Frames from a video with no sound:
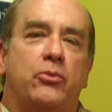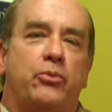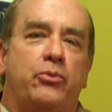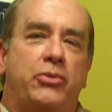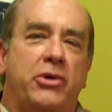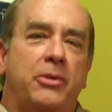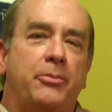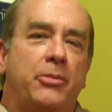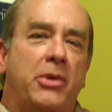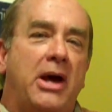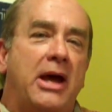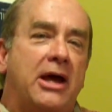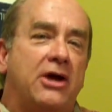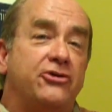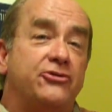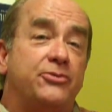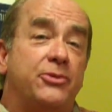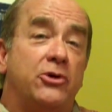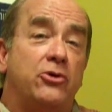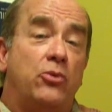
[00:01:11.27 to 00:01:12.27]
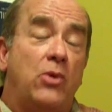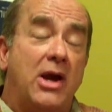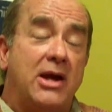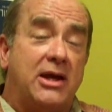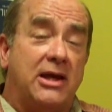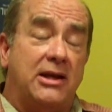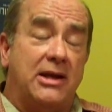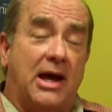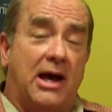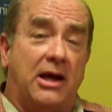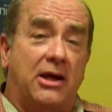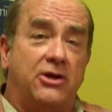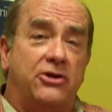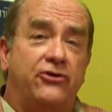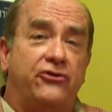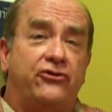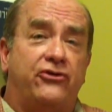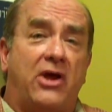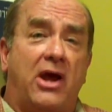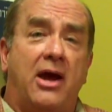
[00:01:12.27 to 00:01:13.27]
BIMBA has been
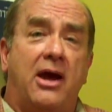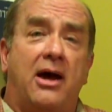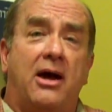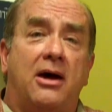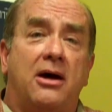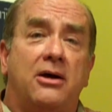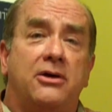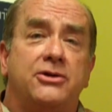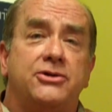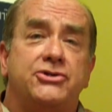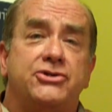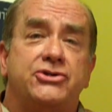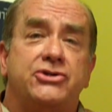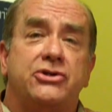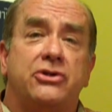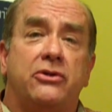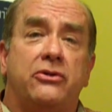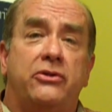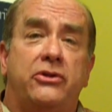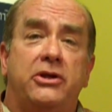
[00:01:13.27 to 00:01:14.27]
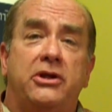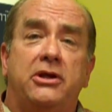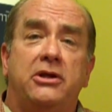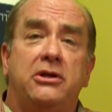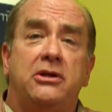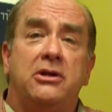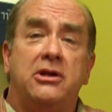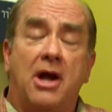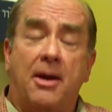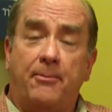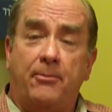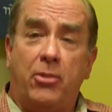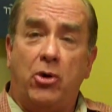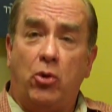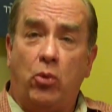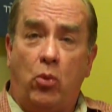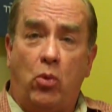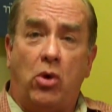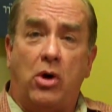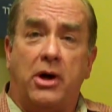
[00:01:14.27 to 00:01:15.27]
recognized as the
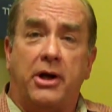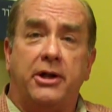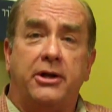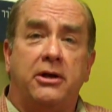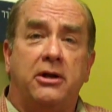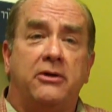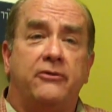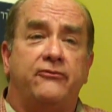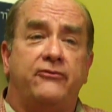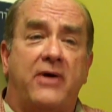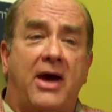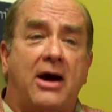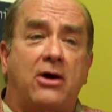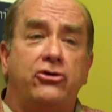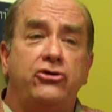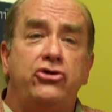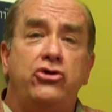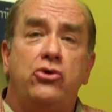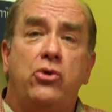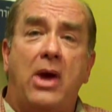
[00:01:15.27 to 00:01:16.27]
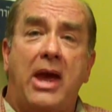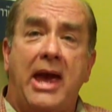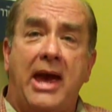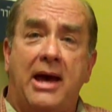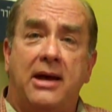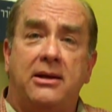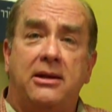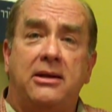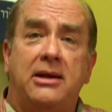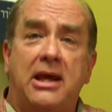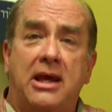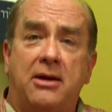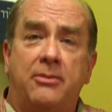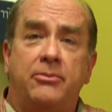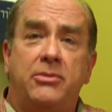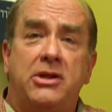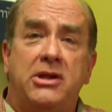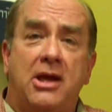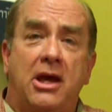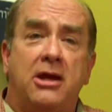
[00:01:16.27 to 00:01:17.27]
number one value-added
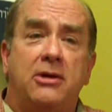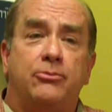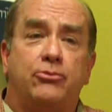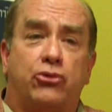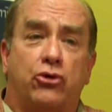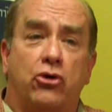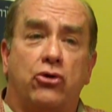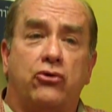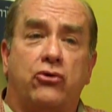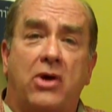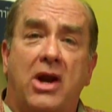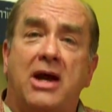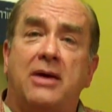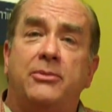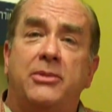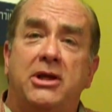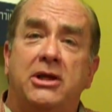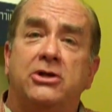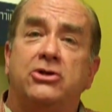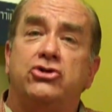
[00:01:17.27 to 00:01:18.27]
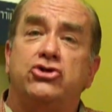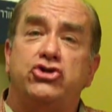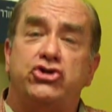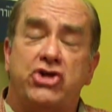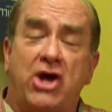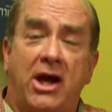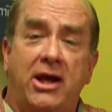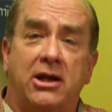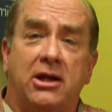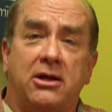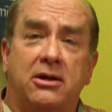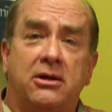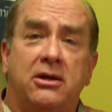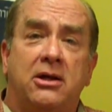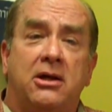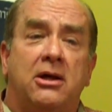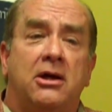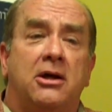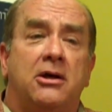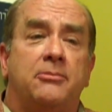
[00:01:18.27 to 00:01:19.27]
MBA program in China
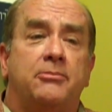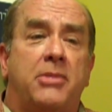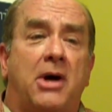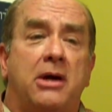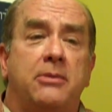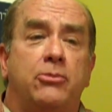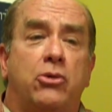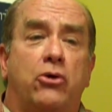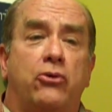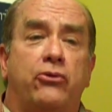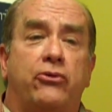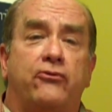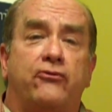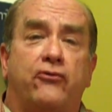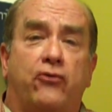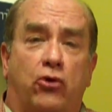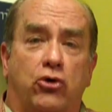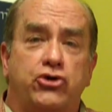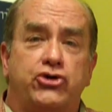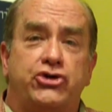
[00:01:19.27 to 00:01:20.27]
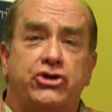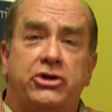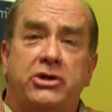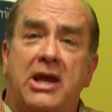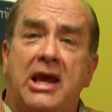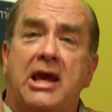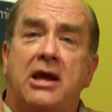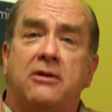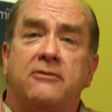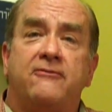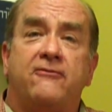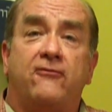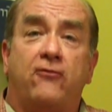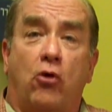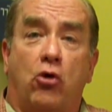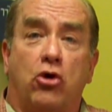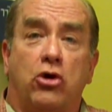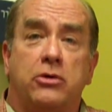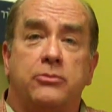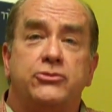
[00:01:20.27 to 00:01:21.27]
by both Fortune and
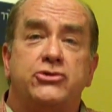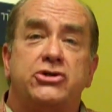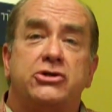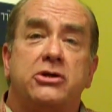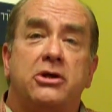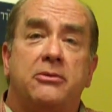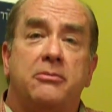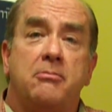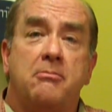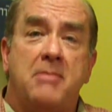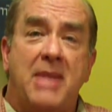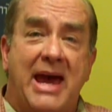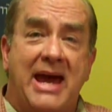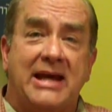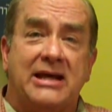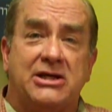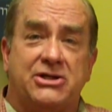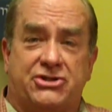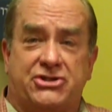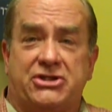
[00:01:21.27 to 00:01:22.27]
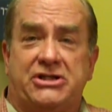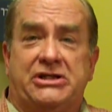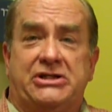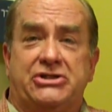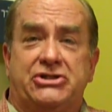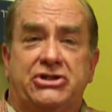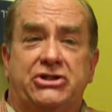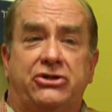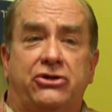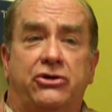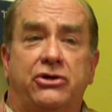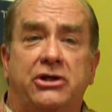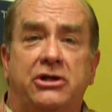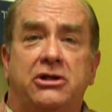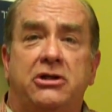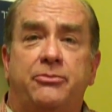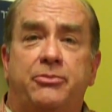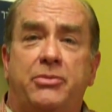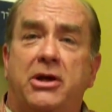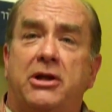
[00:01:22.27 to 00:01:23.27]
Forbes magazines in their
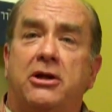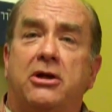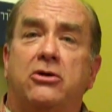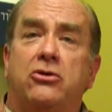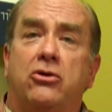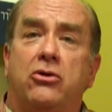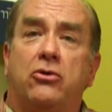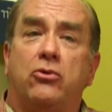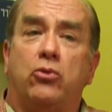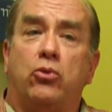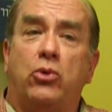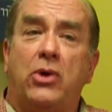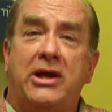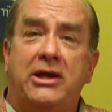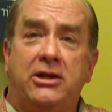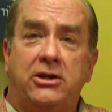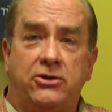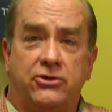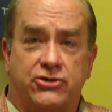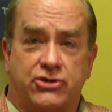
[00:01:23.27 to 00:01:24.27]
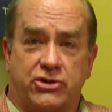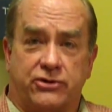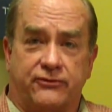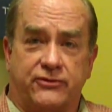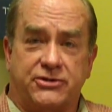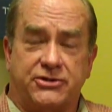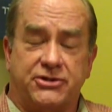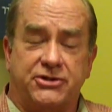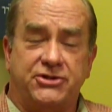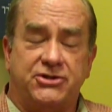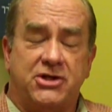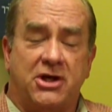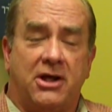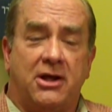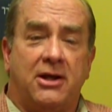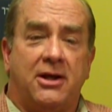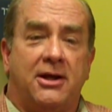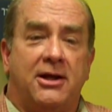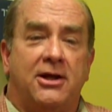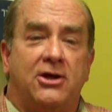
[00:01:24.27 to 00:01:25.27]
independent rating
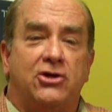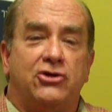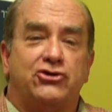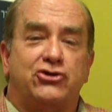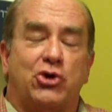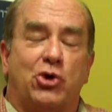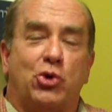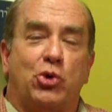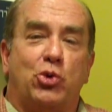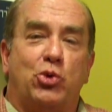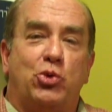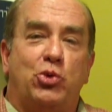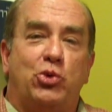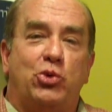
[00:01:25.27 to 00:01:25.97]
services. So